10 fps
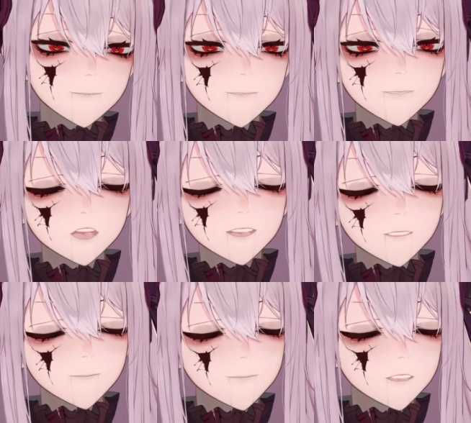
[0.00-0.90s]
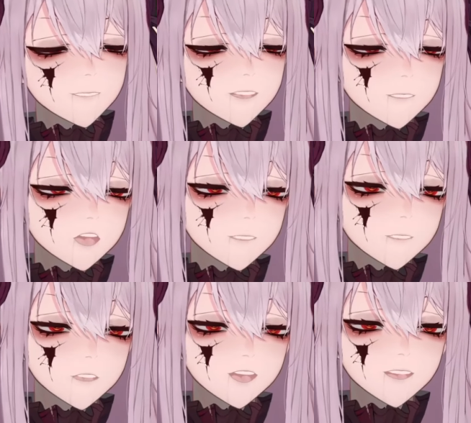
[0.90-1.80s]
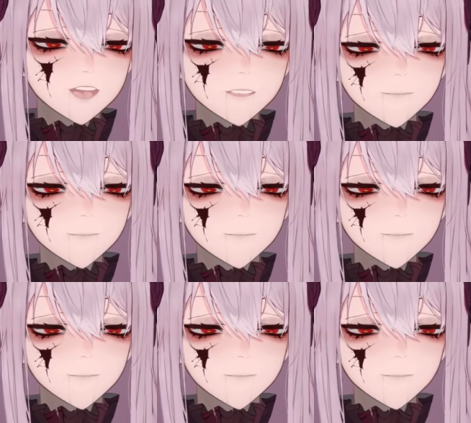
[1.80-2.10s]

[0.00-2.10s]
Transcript: forgot what the fuck they were called. Radiator?